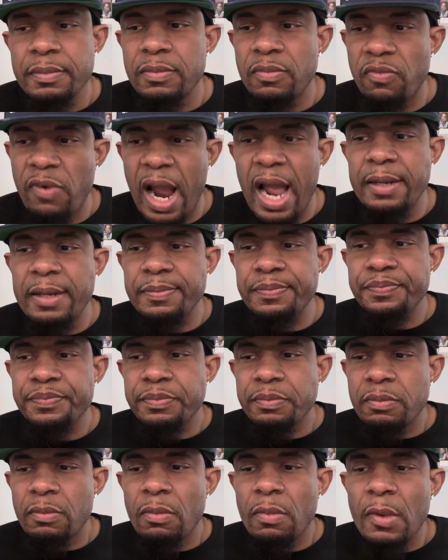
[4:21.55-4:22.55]
right?
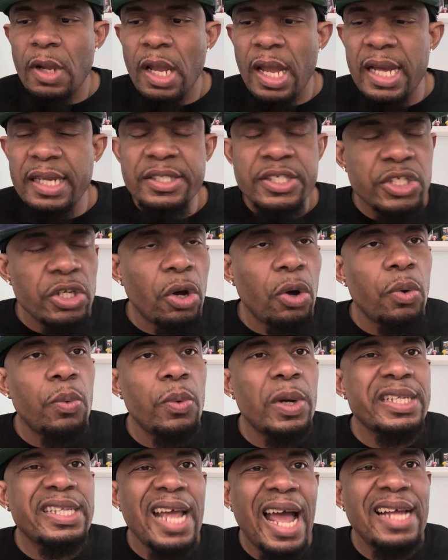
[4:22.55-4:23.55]
And so
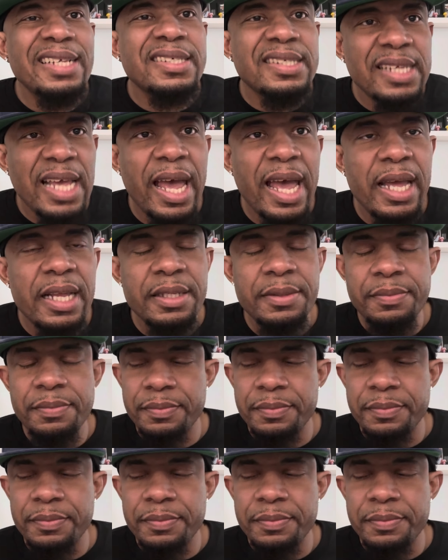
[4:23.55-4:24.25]
with that said,